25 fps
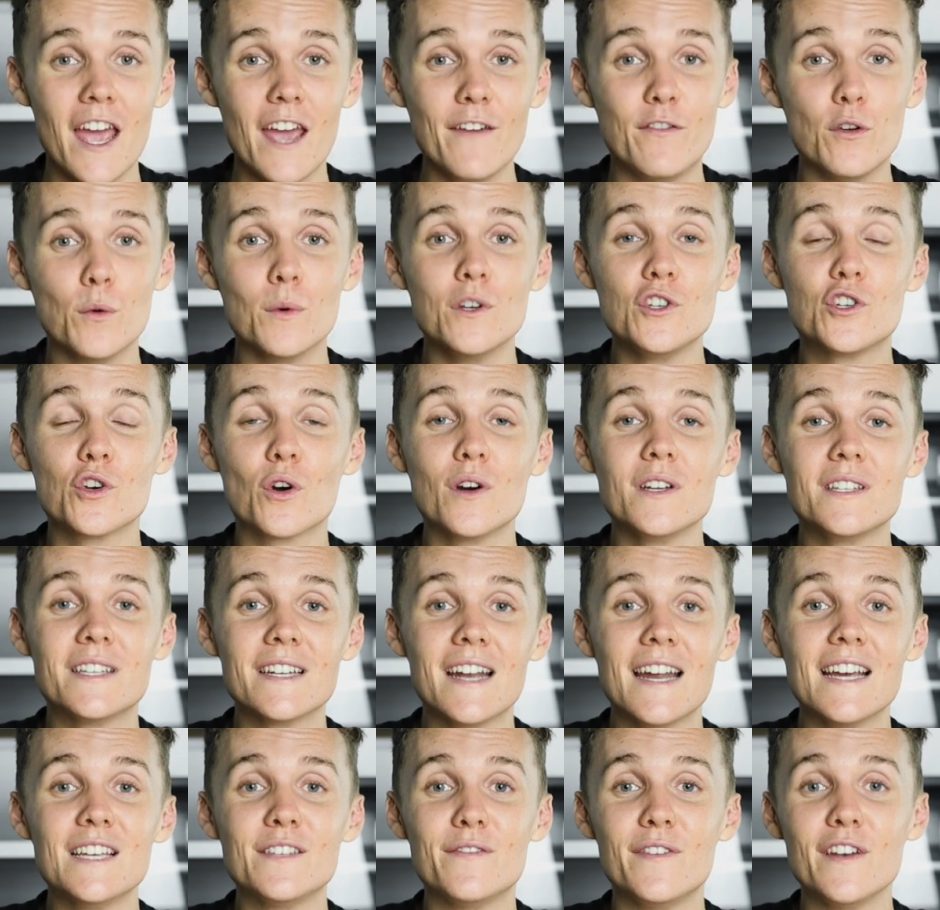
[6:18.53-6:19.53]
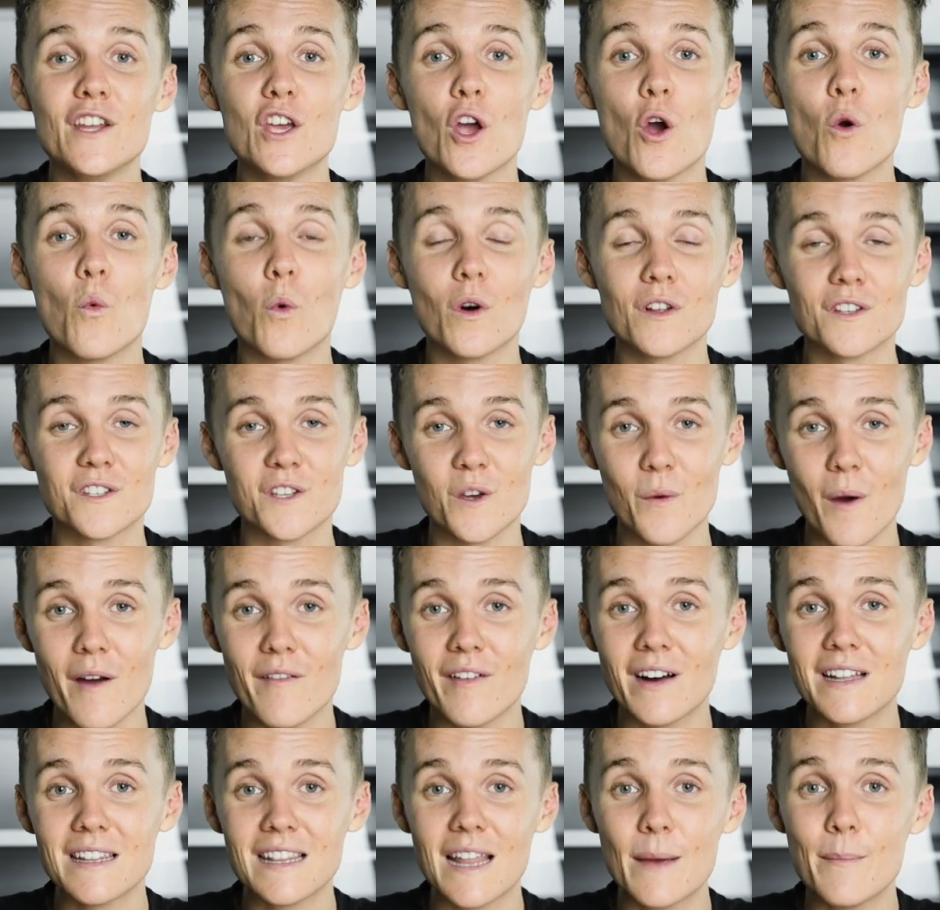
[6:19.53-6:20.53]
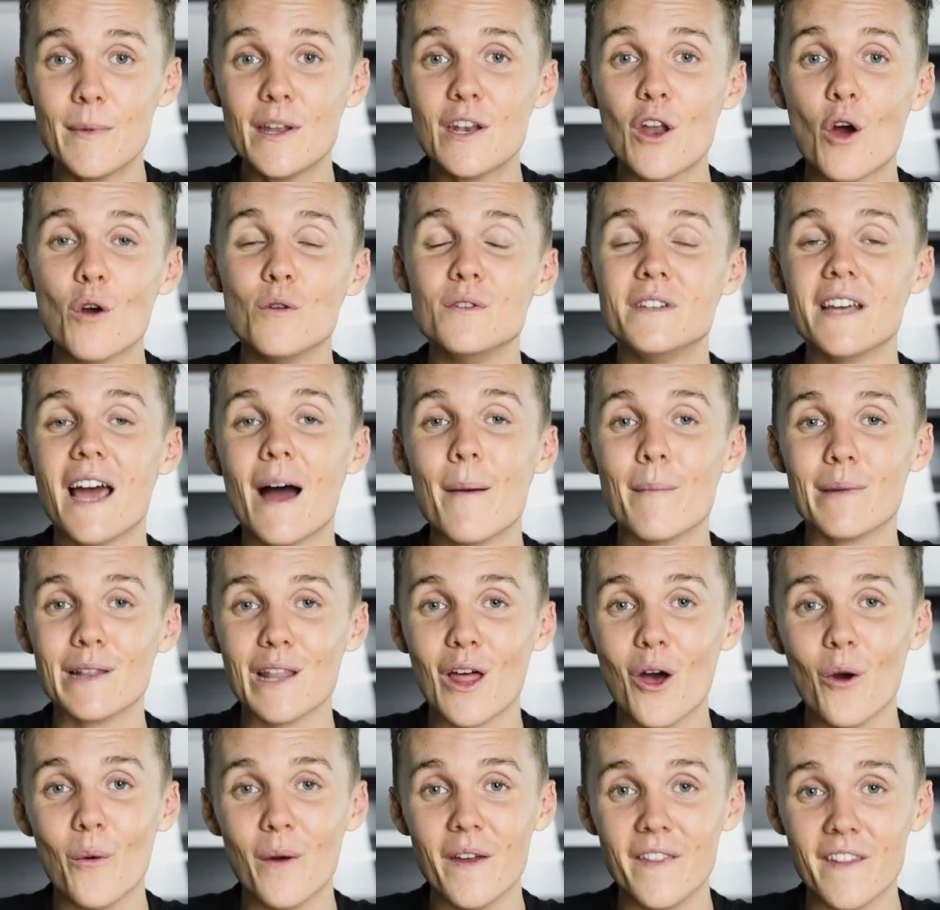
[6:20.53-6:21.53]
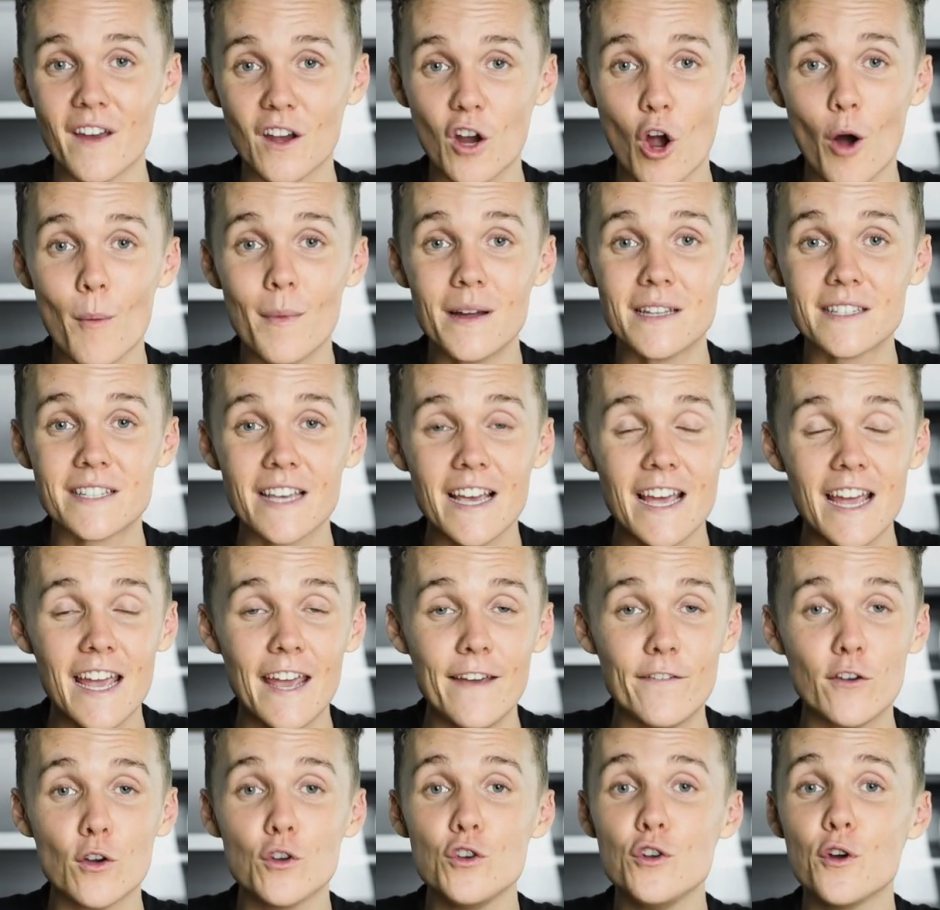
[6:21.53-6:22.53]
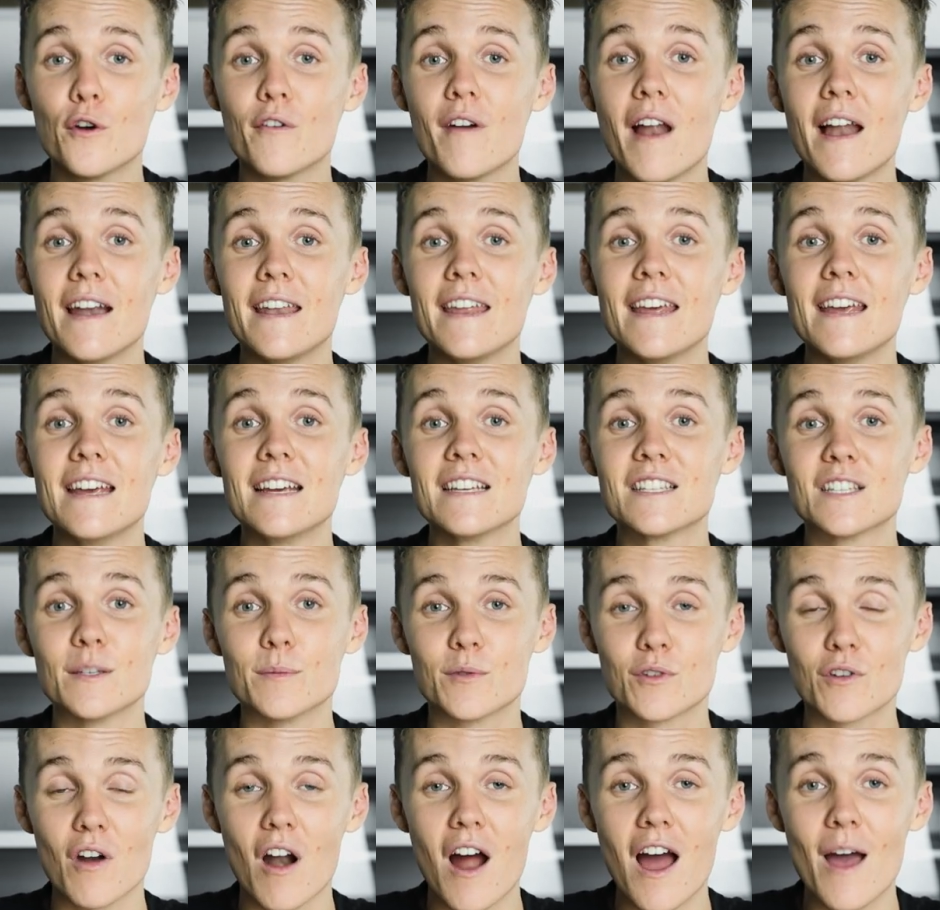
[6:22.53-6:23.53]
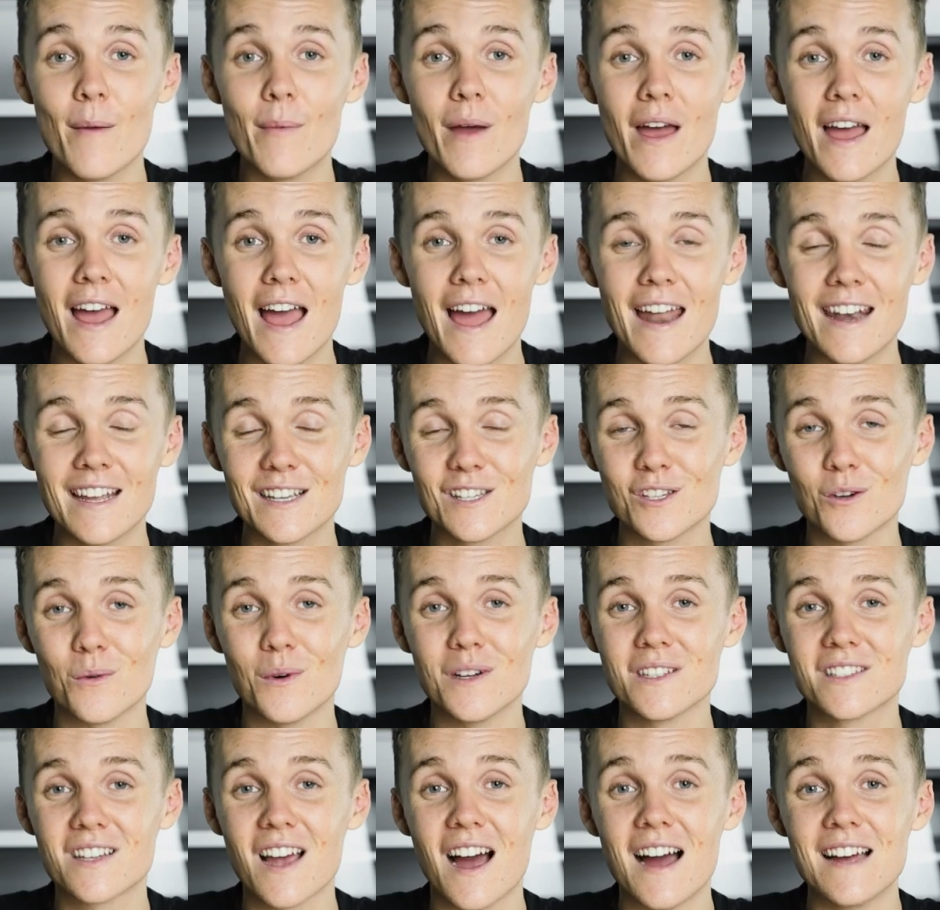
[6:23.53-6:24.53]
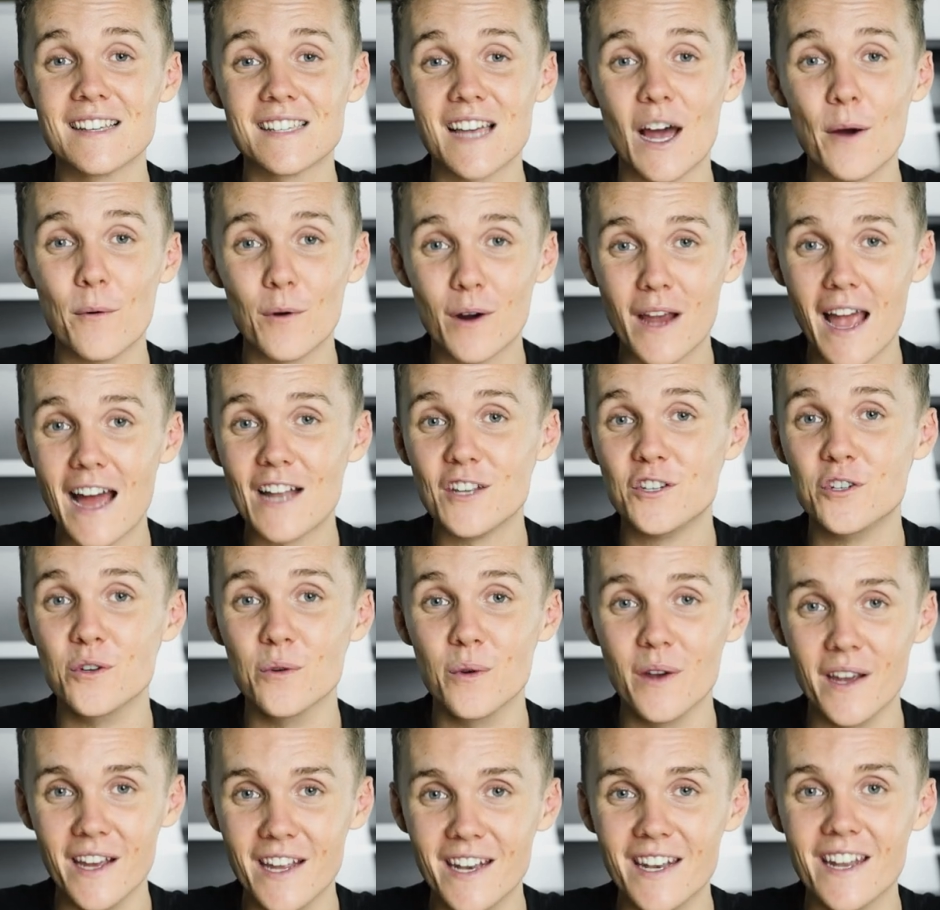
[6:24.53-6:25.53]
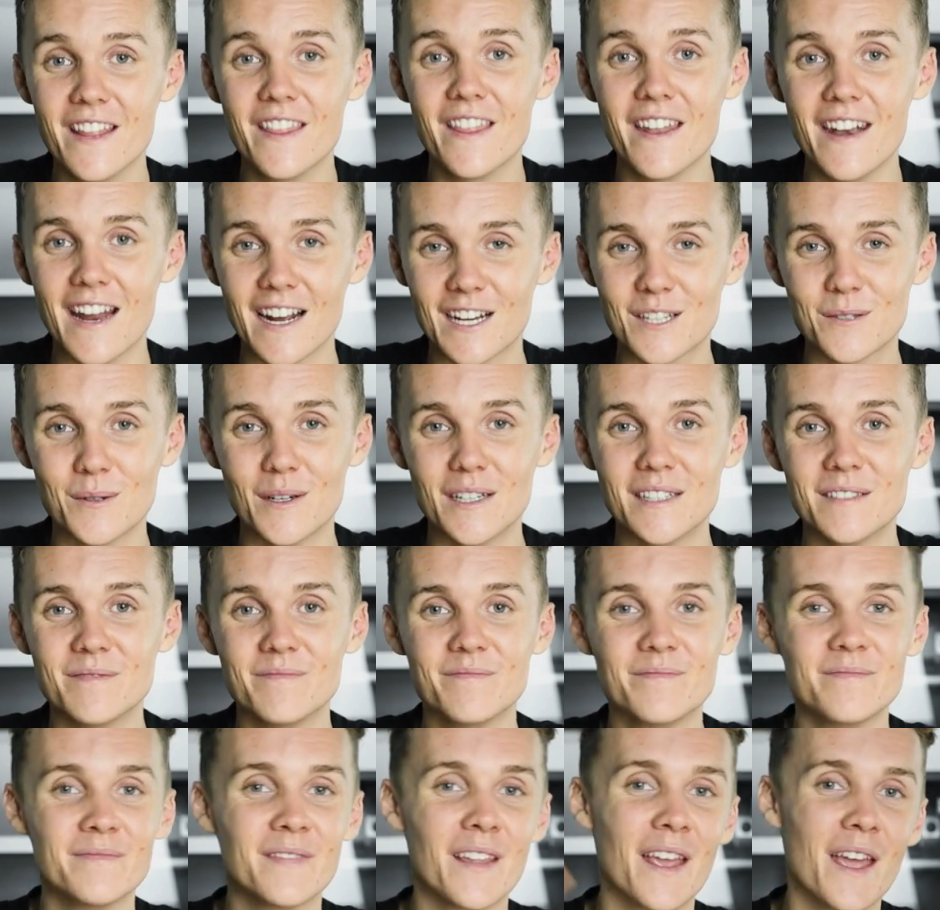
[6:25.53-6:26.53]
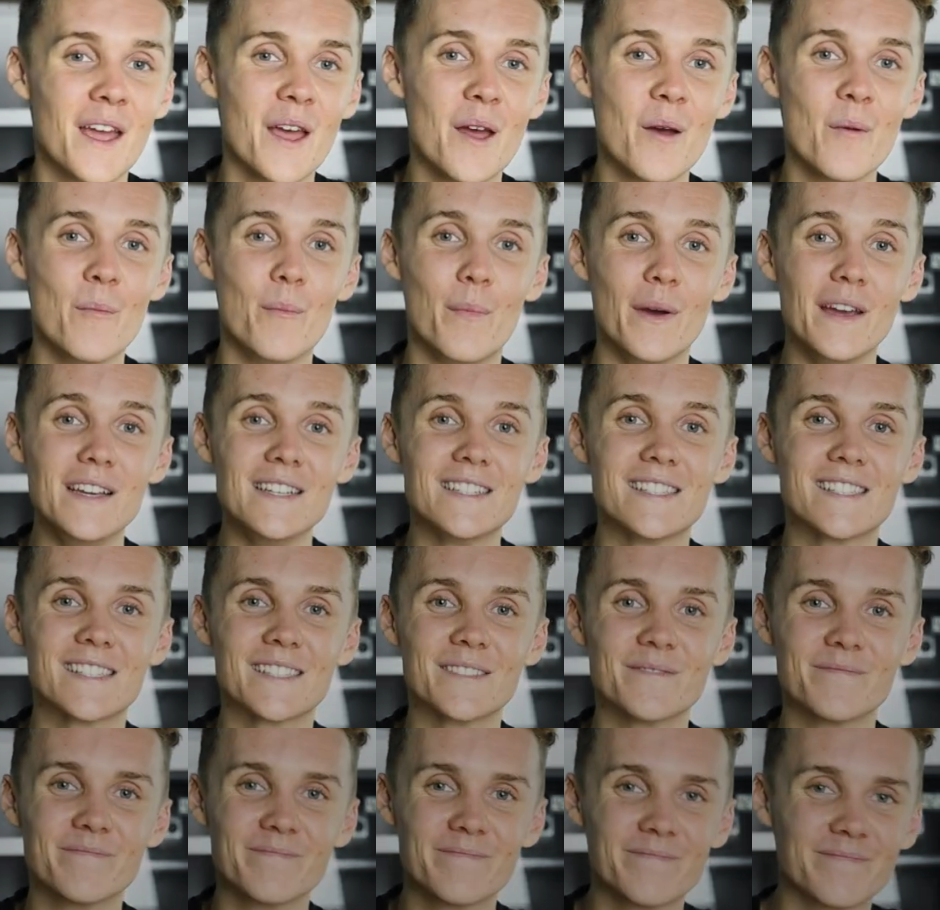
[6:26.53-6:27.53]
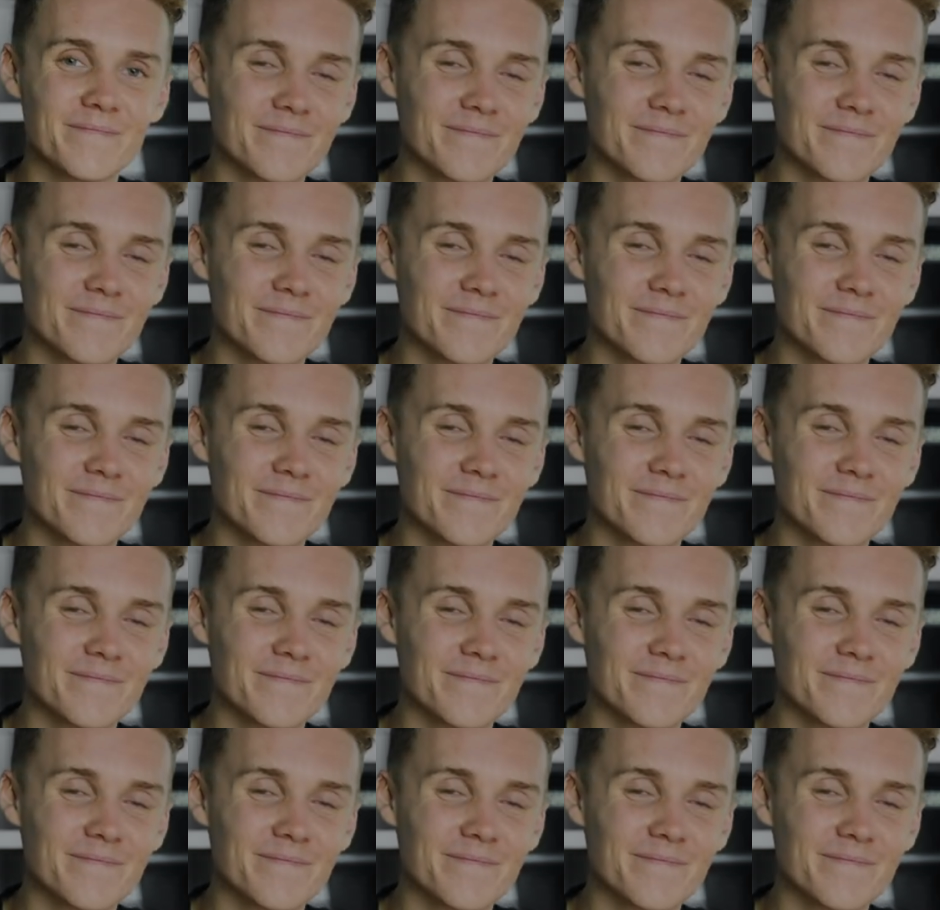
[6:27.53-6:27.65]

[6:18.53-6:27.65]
If you enjoyed today's video whatsoever, let me know down below in the comments. If you're new around here, subscribe. And as always, guys, I will catch you in the next one. Peace.